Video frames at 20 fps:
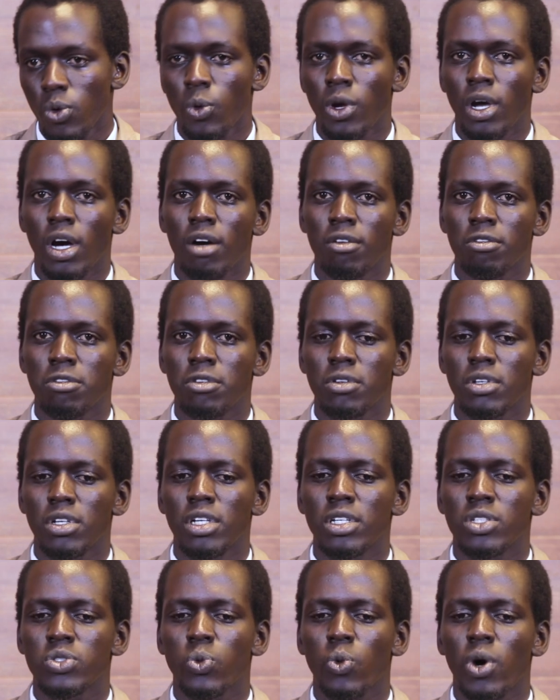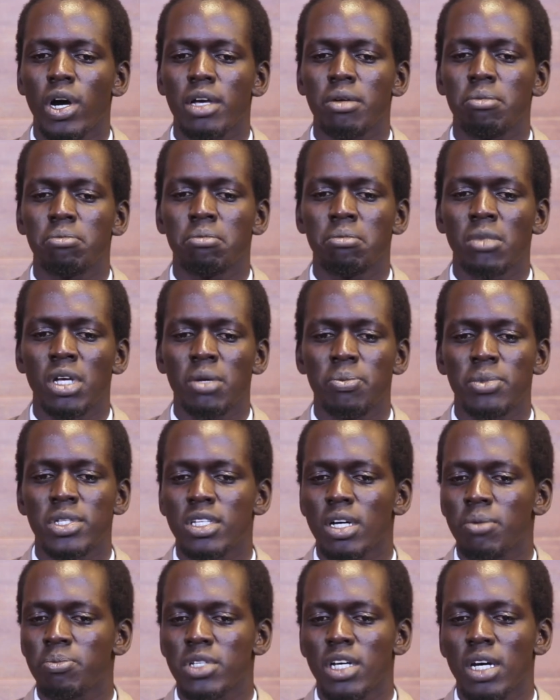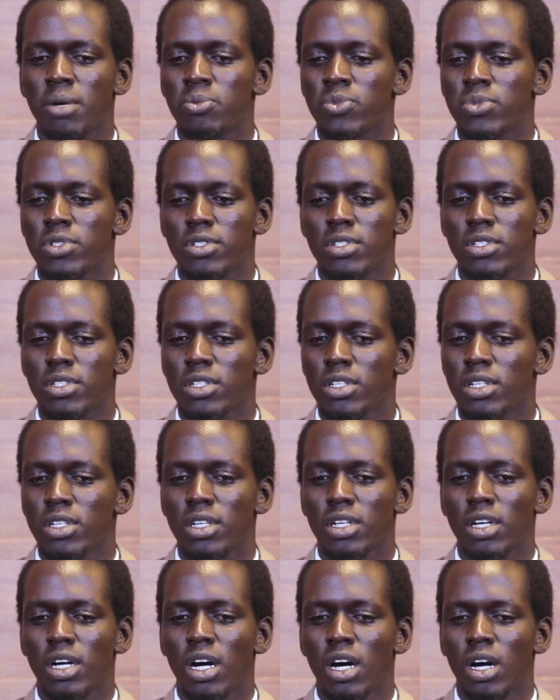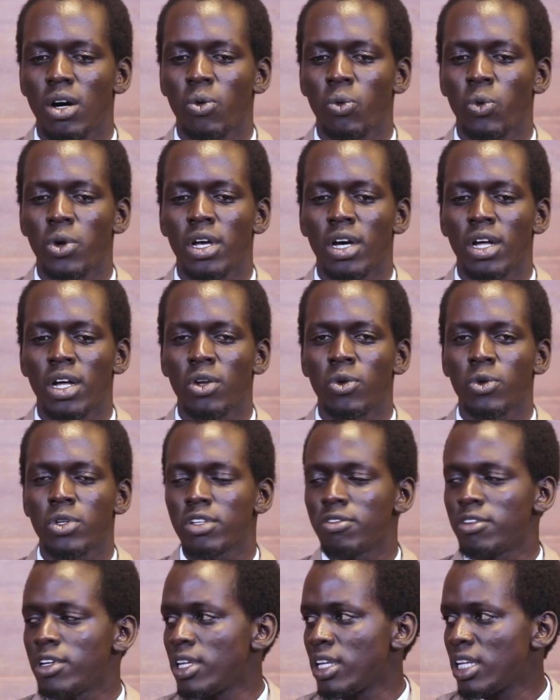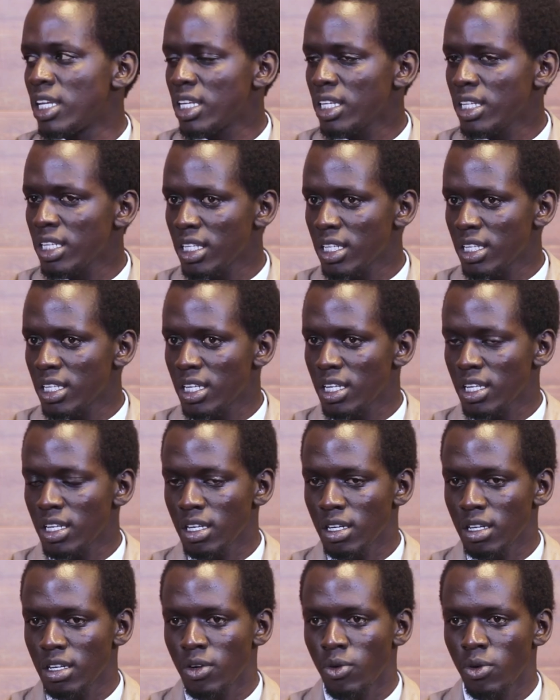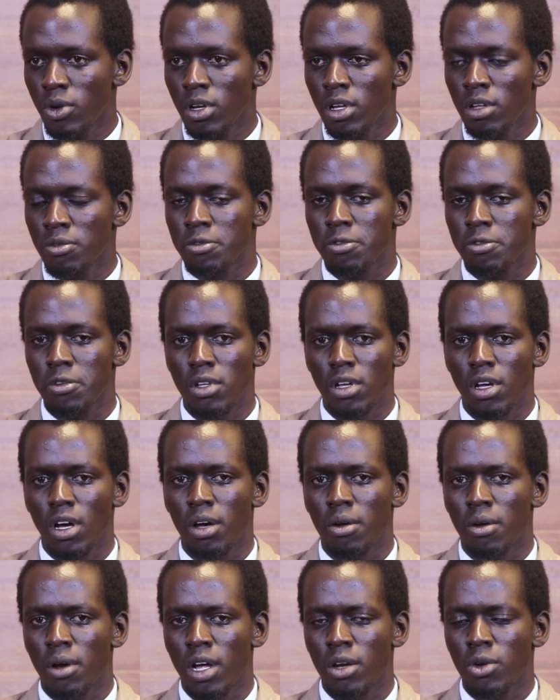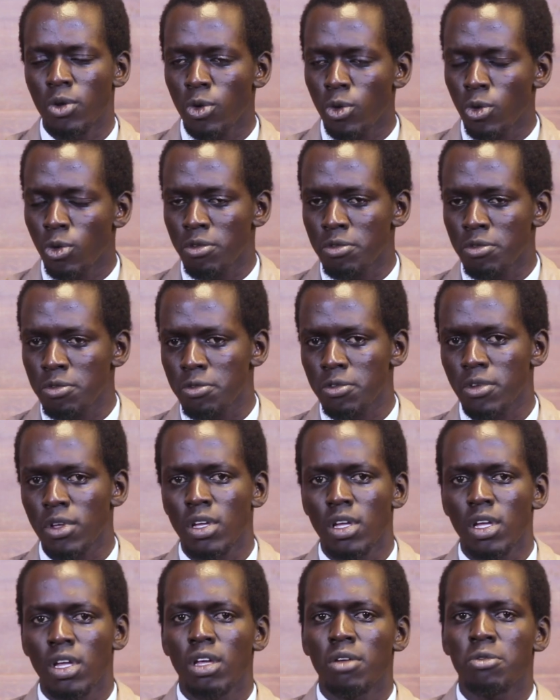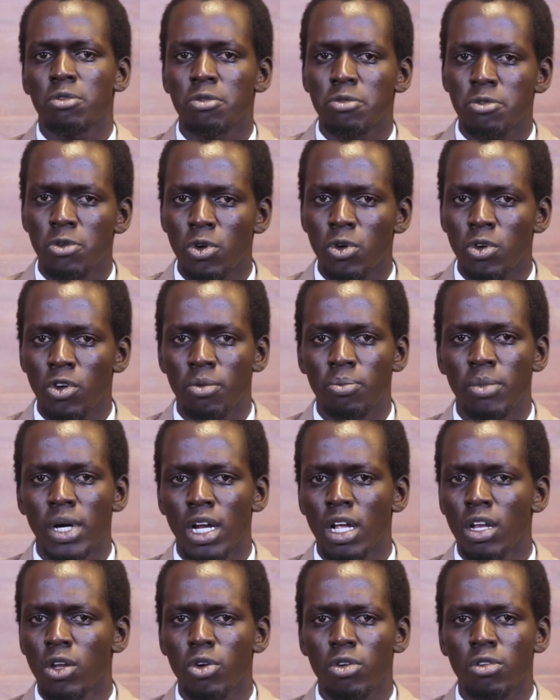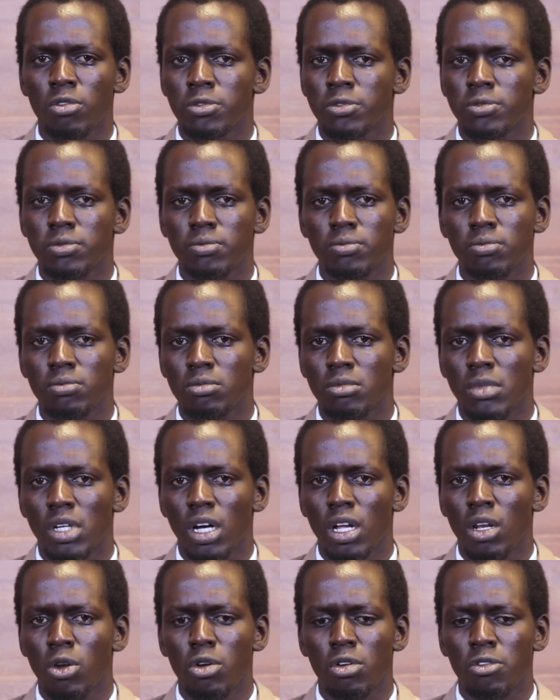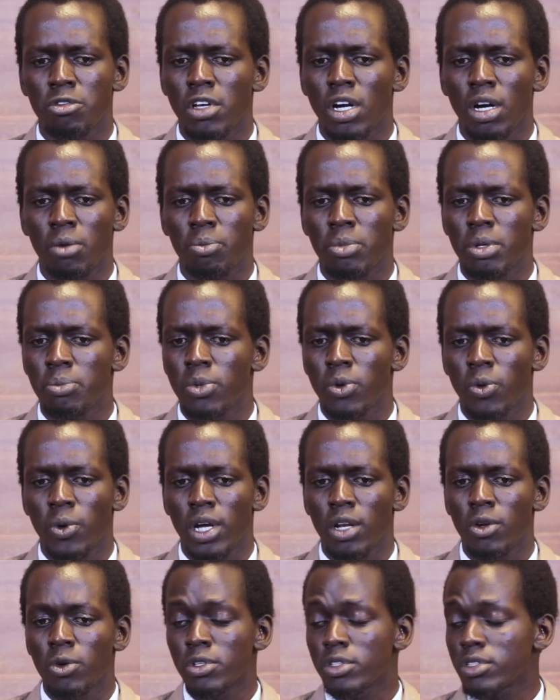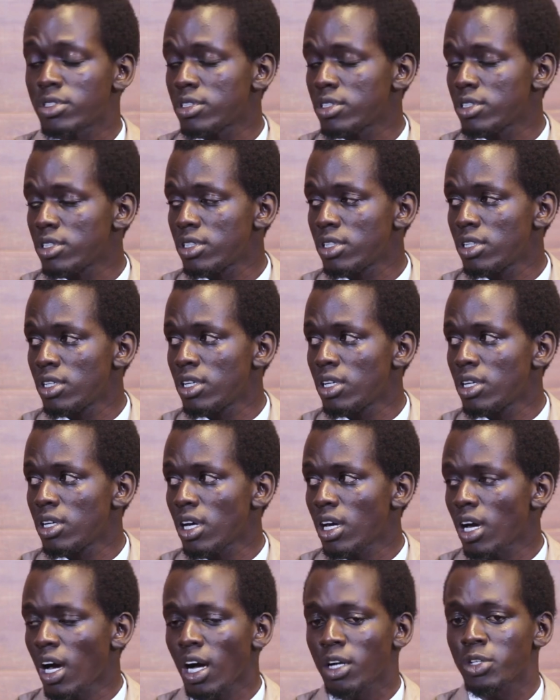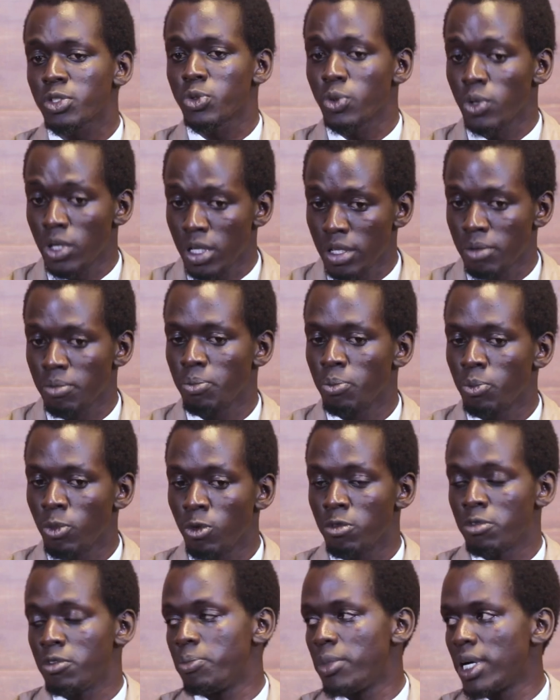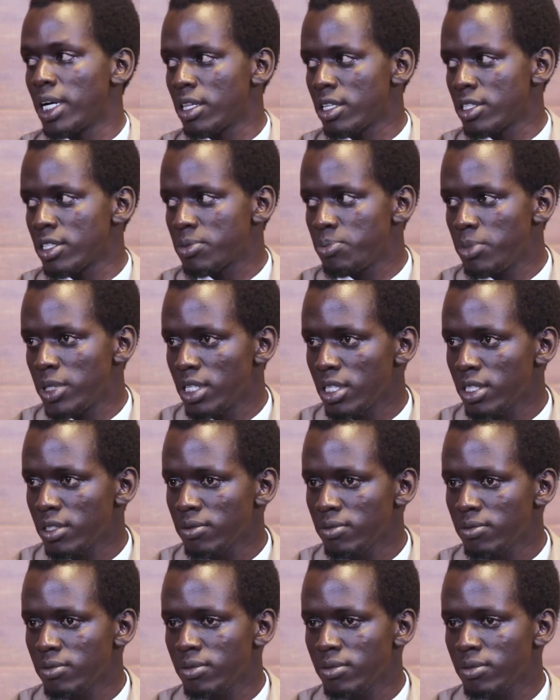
we have. It's why maybe sometimes we are not even, I don't know if you followed, but a lot of young people were not actually moved by this bill,